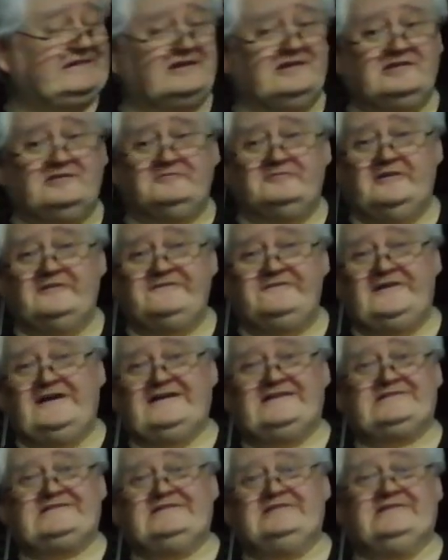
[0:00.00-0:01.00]
is going to
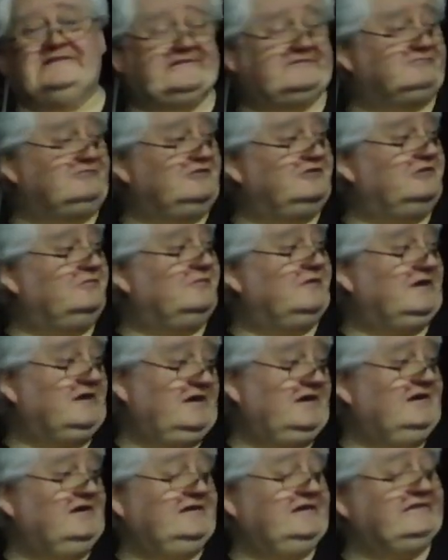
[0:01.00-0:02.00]
reflect in this room
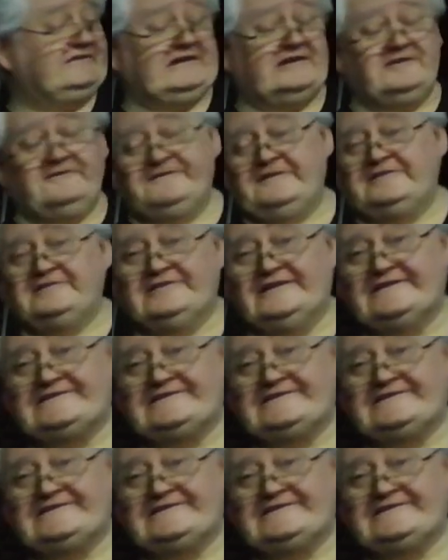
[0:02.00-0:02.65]
is anything